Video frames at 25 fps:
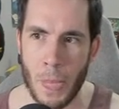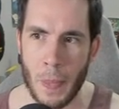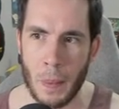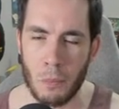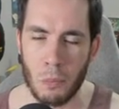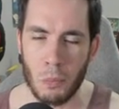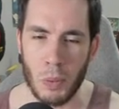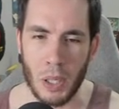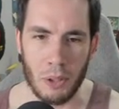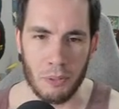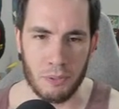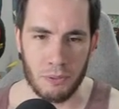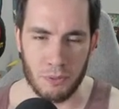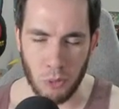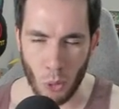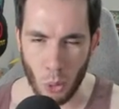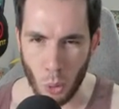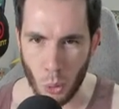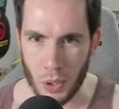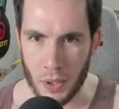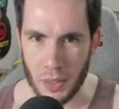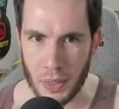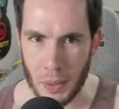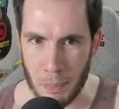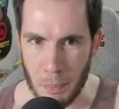well,
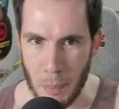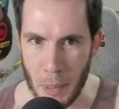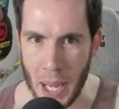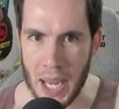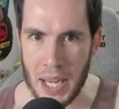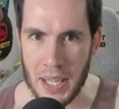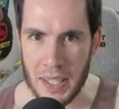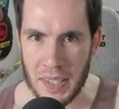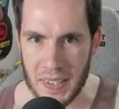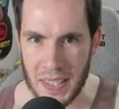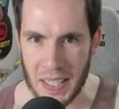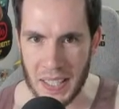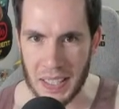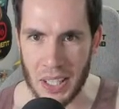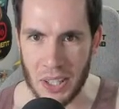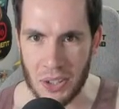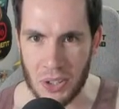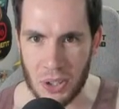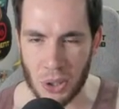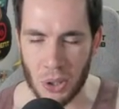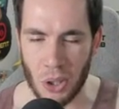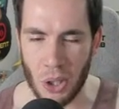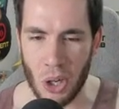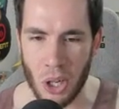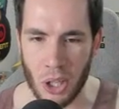for the May
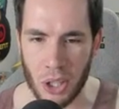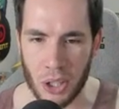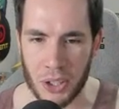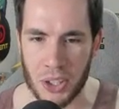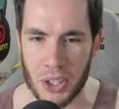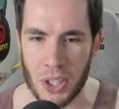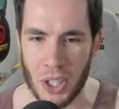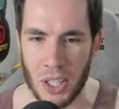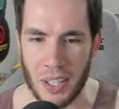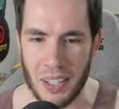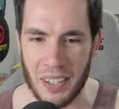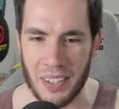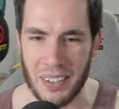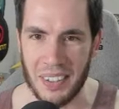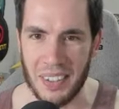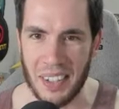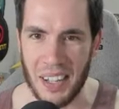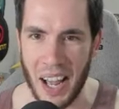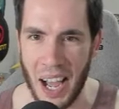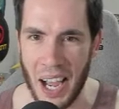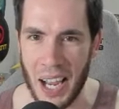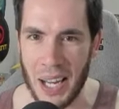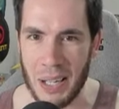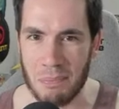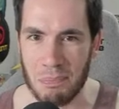signature auction,
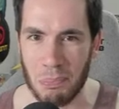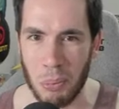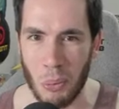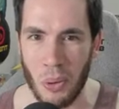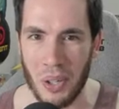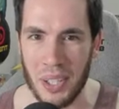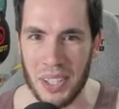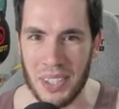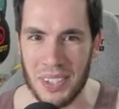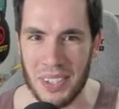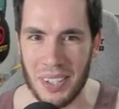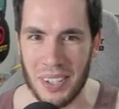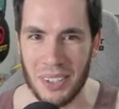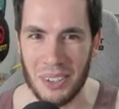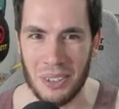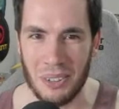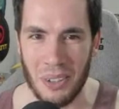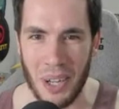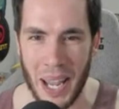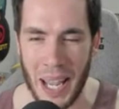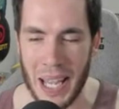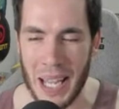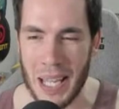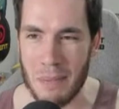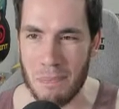9.2
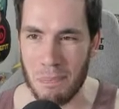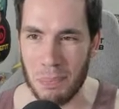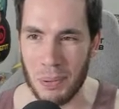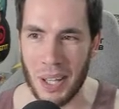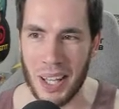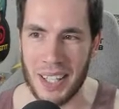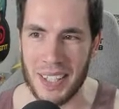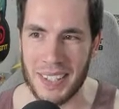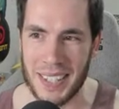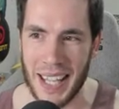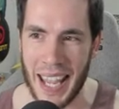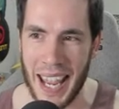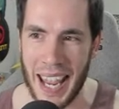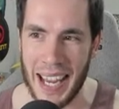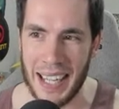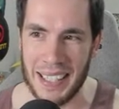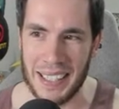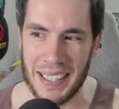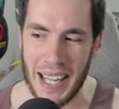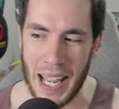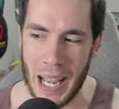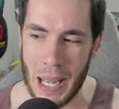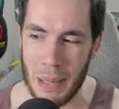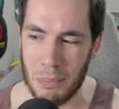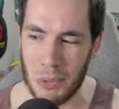A plus hang
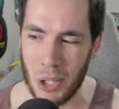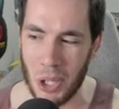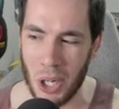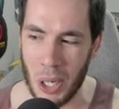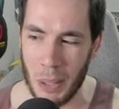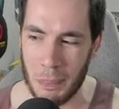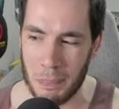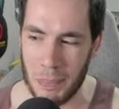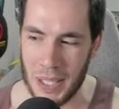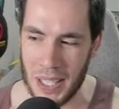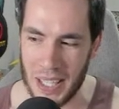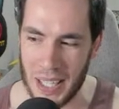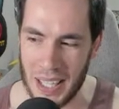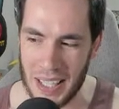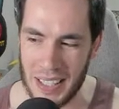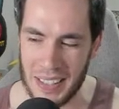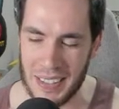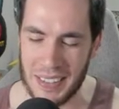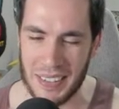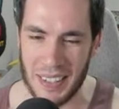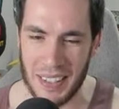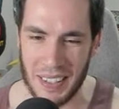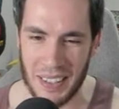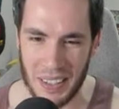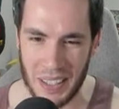tab copy
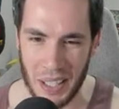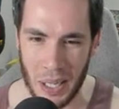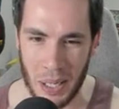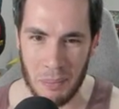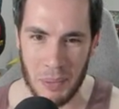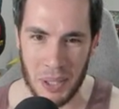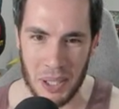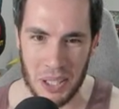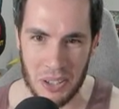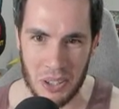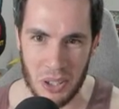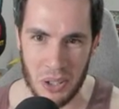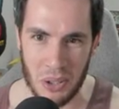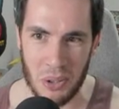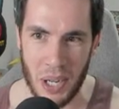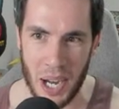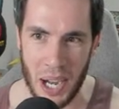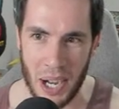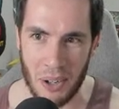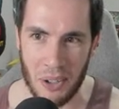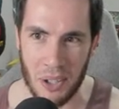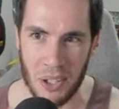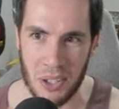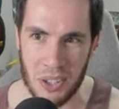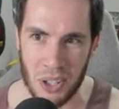is coming to
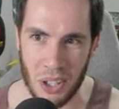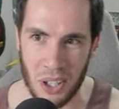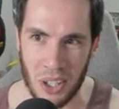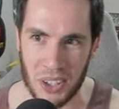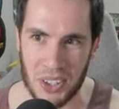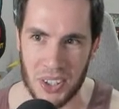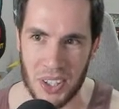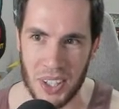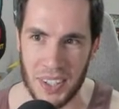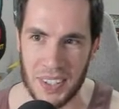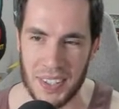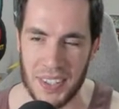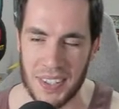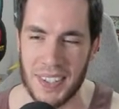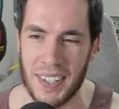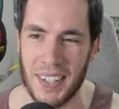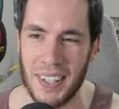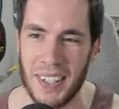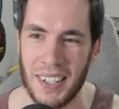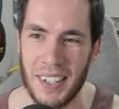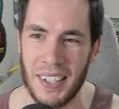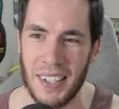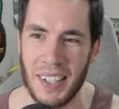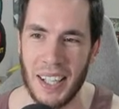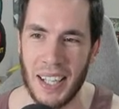Heritage Auctions.
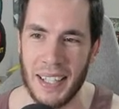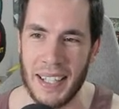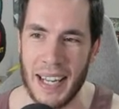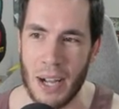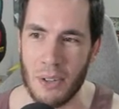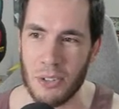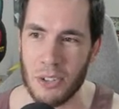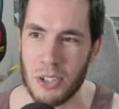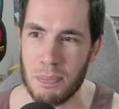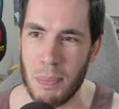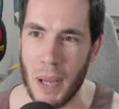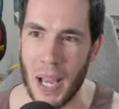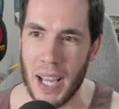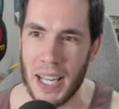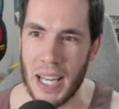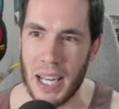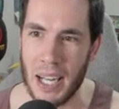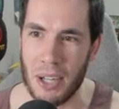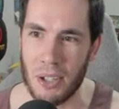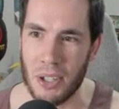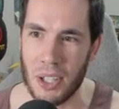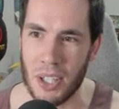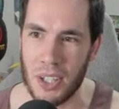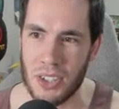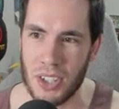Next Announced by
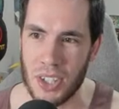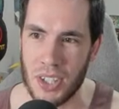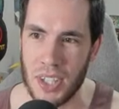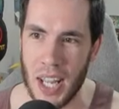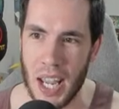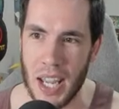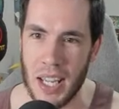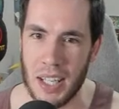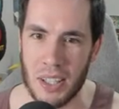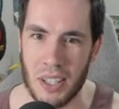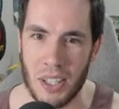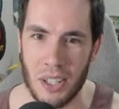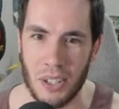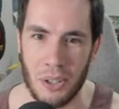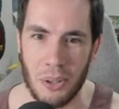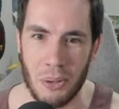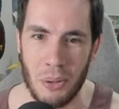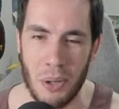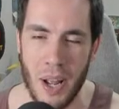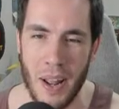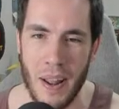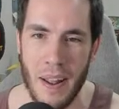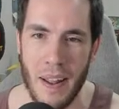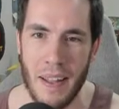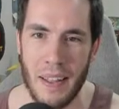Heritage a day ago,
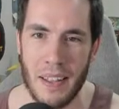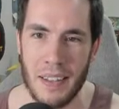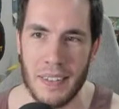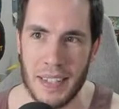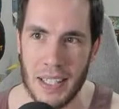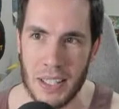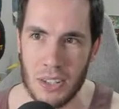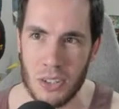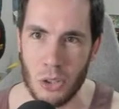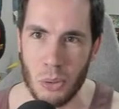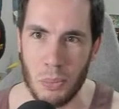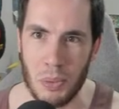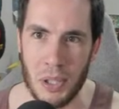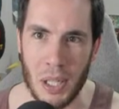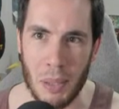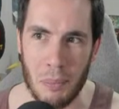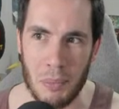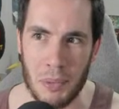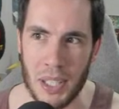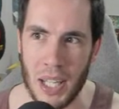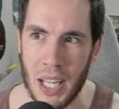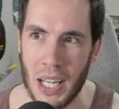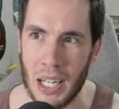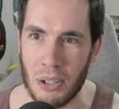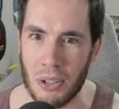this will be coming
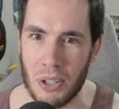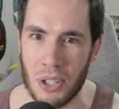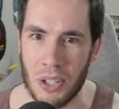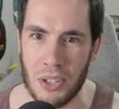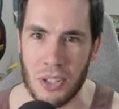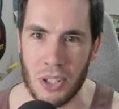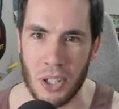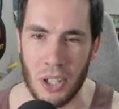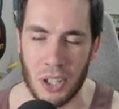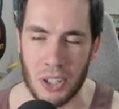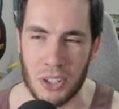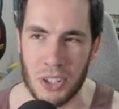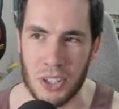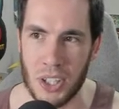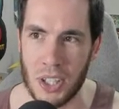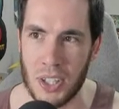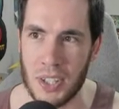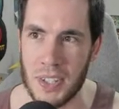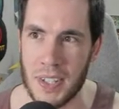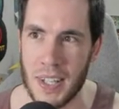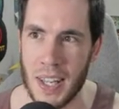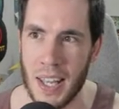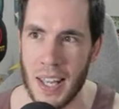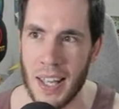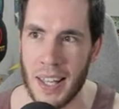to Heritage
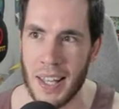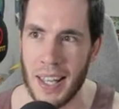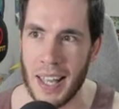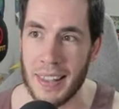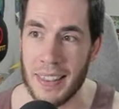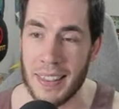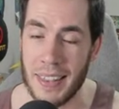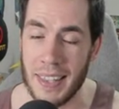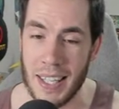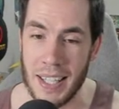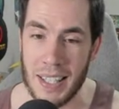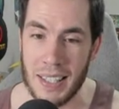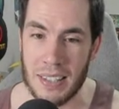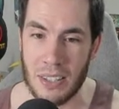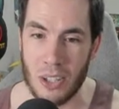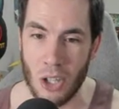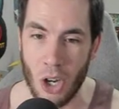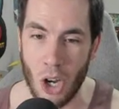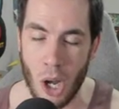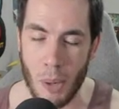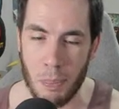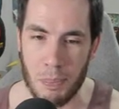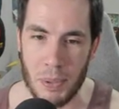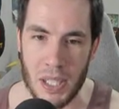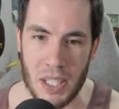Auctions, and this
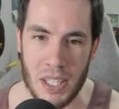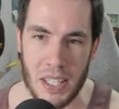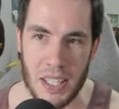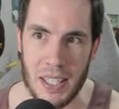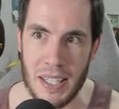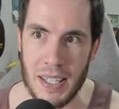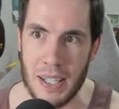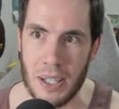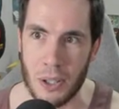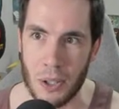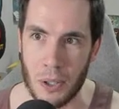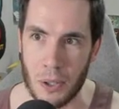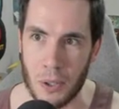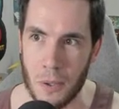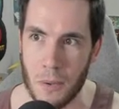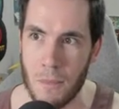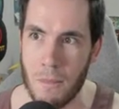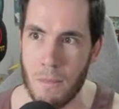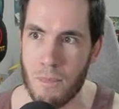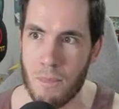copy here